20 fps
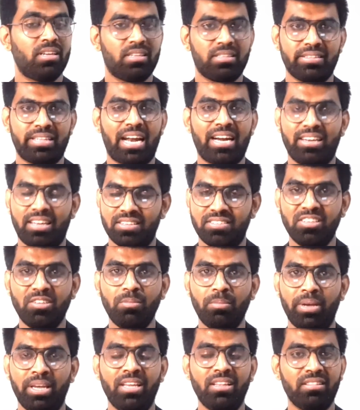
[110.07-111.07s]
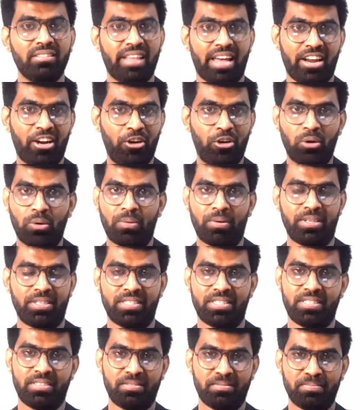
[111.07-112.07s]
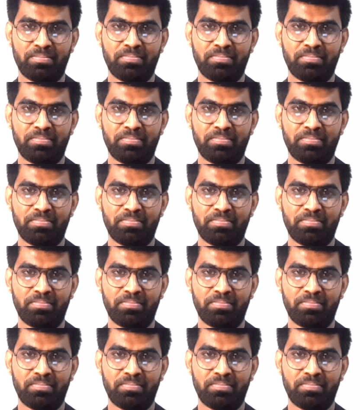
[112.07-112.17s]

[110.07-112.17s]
That doesn't mean they are introverts.